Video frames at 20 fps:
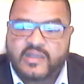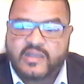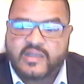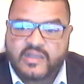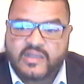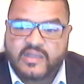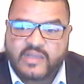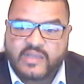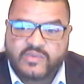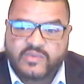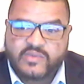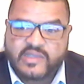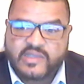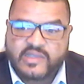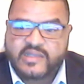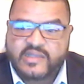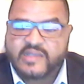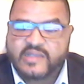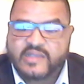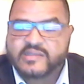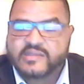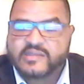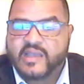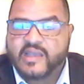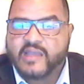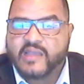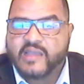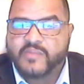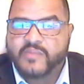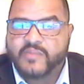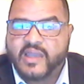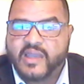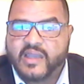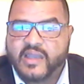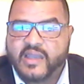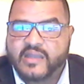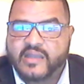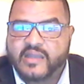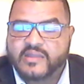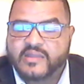They will take that same
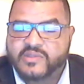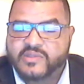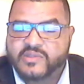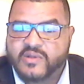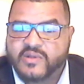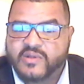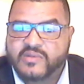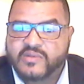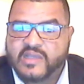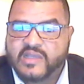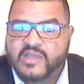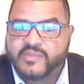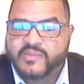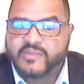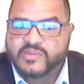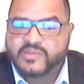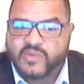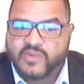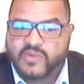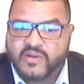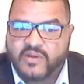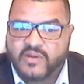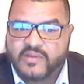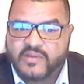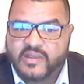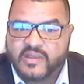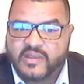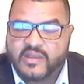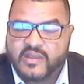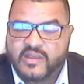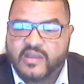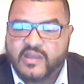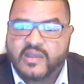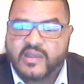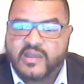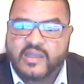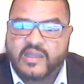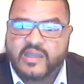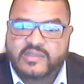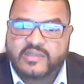man that you don't deem as worthy
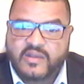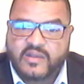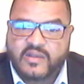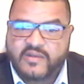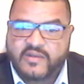and turn